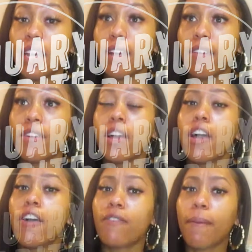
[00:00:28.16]
of
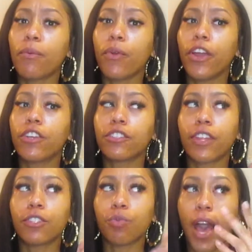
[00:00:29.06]
February, so
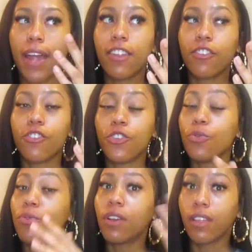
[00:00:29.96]
that's why I need to do